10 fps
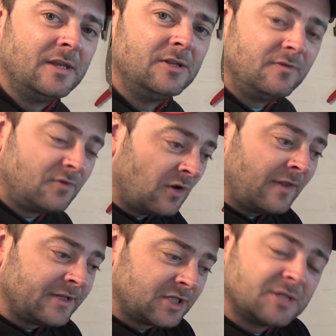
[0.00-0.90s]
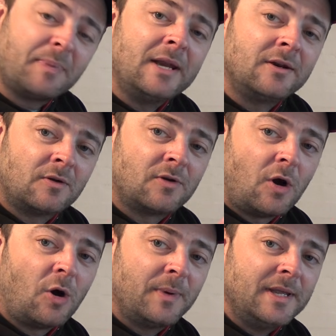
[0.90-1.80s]
You've got that to spend on a
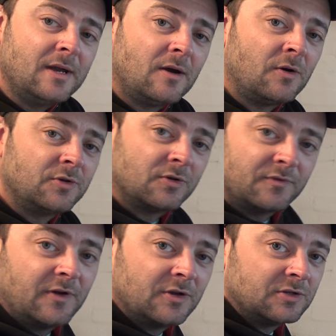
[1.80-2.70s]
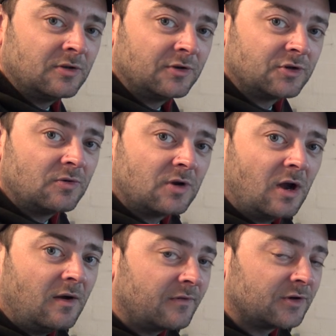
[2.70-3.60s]
hobby, on your first Nitro car, for